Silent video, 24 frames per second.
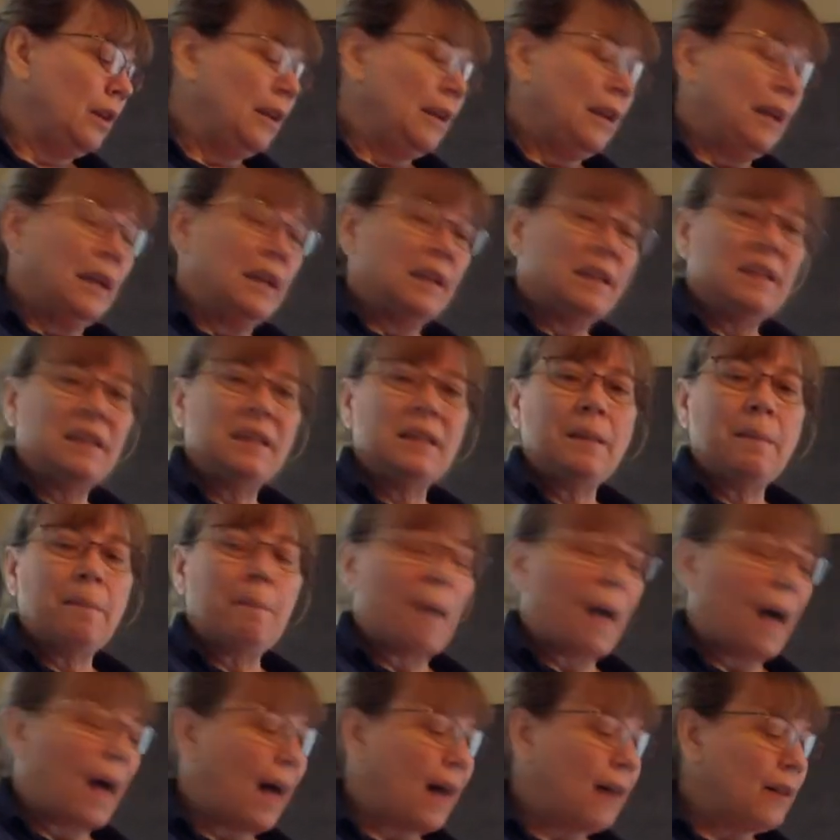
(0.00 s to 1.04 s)
It's the
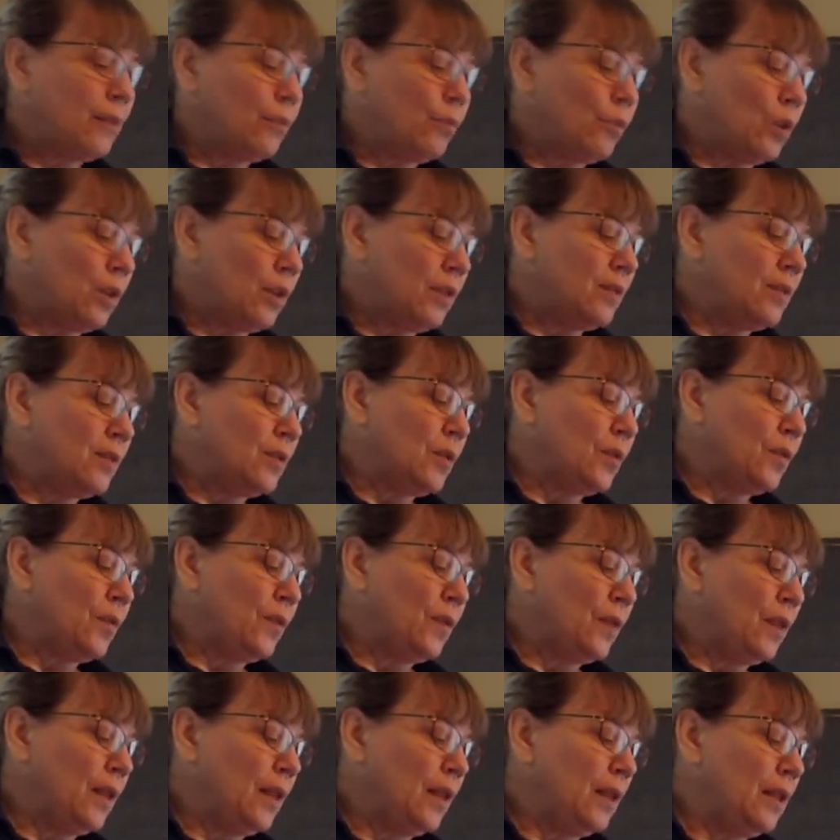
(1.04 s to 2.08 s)
bottom one. So
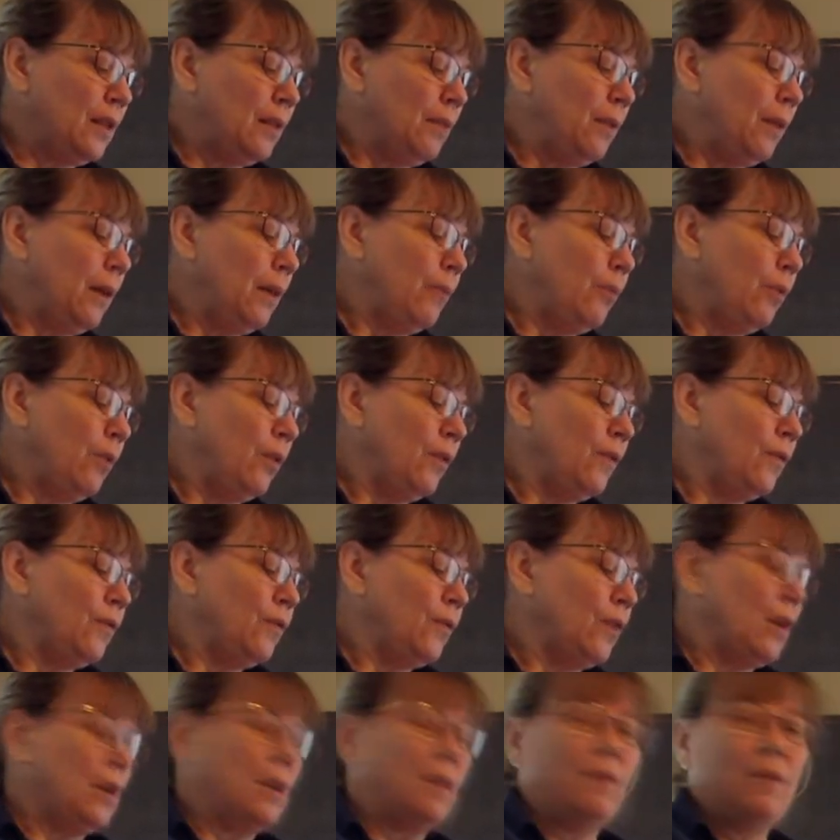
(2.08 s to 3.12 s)
fill in the bubble in
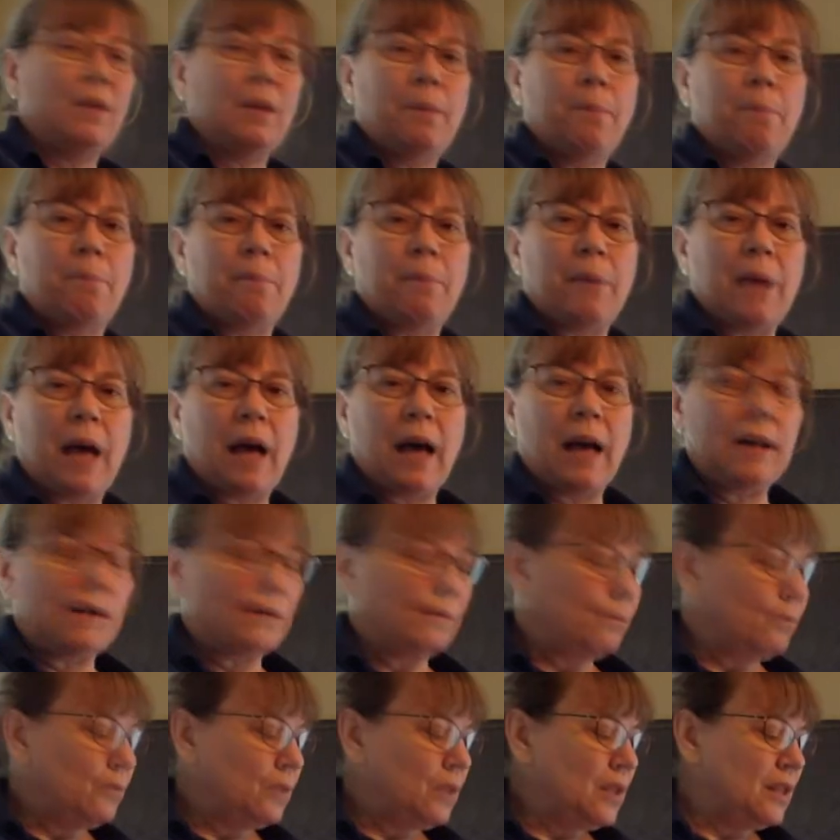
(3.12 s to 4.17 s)
front of the
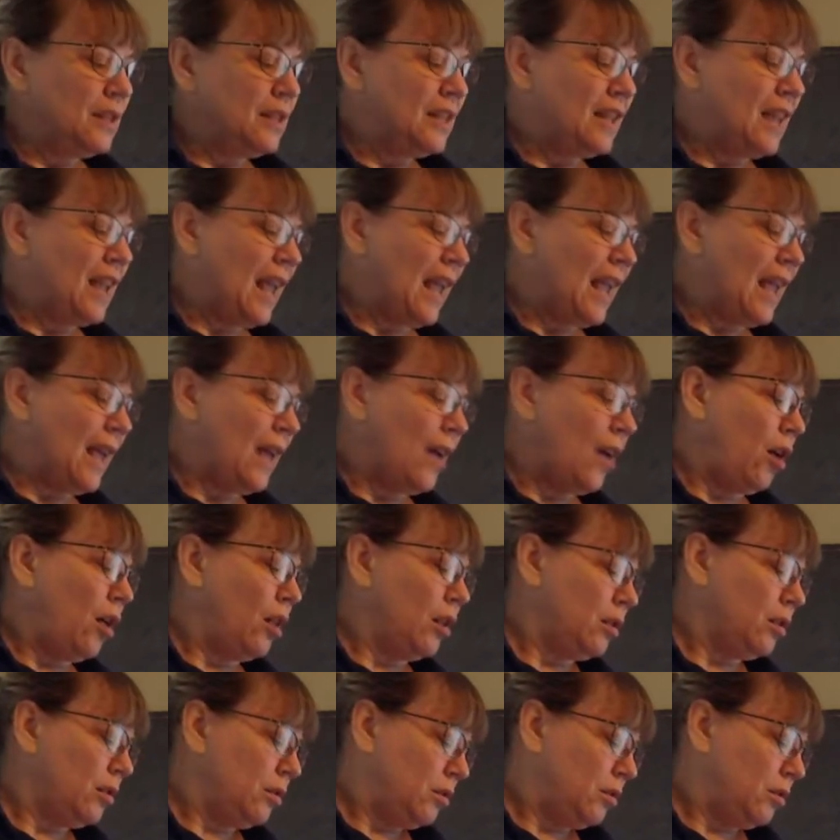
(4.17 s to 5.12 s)
bottom tail.